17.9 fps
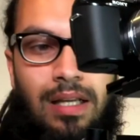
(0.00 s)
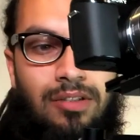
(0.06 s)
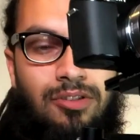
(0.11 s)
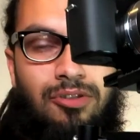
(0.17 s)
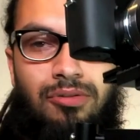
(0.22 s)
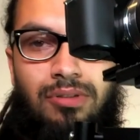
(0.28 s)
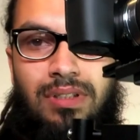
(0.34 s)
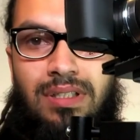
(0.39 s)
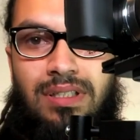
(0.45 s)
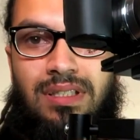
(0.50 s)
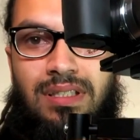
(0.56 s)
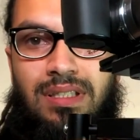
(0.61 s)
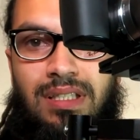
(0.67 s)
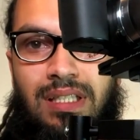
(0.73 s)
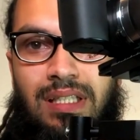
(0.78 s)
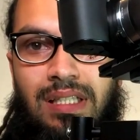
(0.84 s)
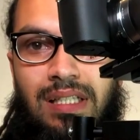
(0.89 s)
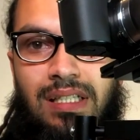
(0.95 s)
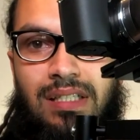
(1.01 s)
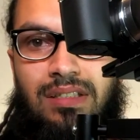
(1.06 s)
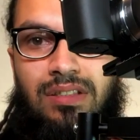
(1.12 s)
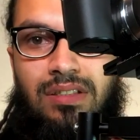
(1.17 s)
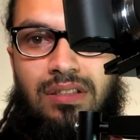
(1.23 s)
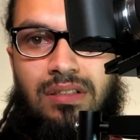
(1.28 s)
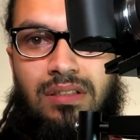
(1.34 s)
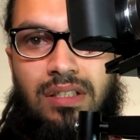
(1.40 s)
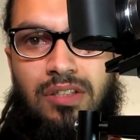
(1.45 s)
As you can see,
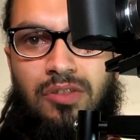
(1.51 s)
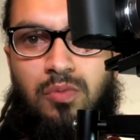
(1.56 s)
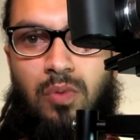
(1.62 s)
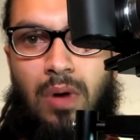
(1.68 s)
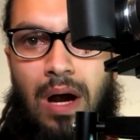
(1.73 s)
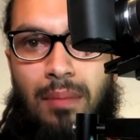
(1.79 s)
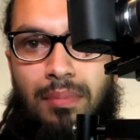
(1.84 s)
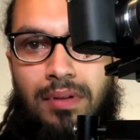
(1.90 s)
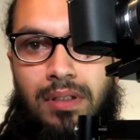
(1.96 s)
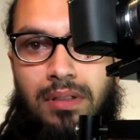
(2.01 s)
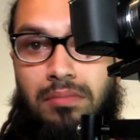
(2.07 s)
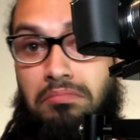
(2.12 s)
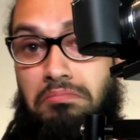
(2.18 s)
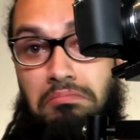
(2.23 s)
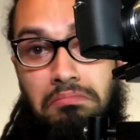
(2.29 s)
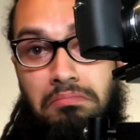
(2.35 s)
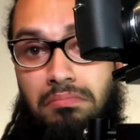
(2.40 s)
it's wobbling.